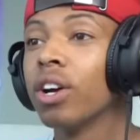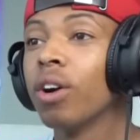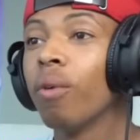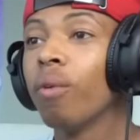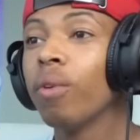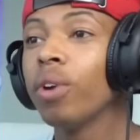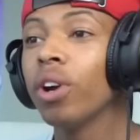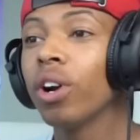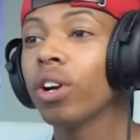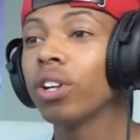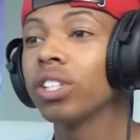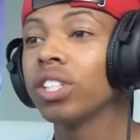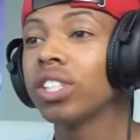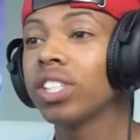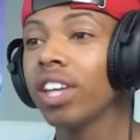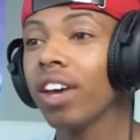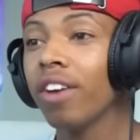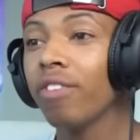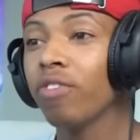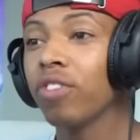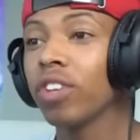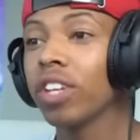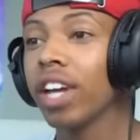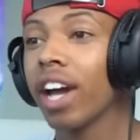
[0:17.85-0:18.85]
We are
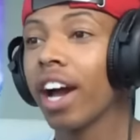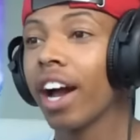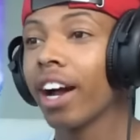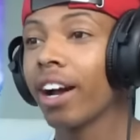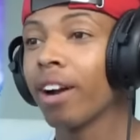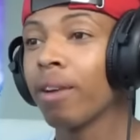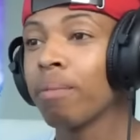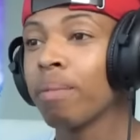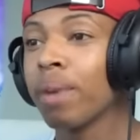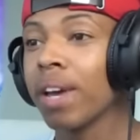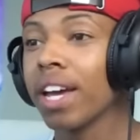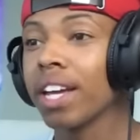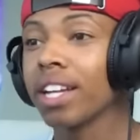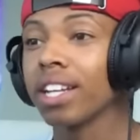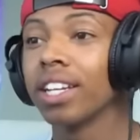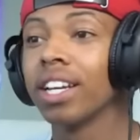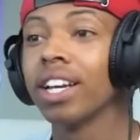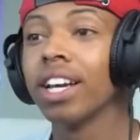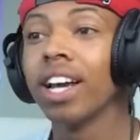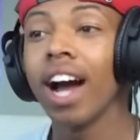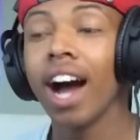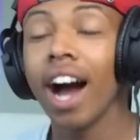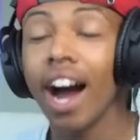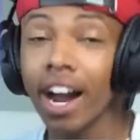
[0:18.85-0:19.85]
definitely Iron Man.
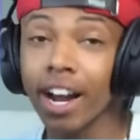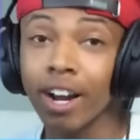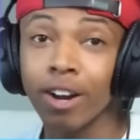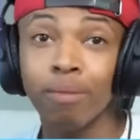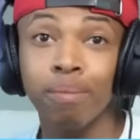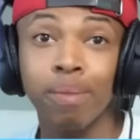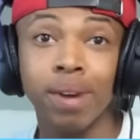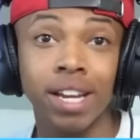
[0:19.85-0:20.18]
Iron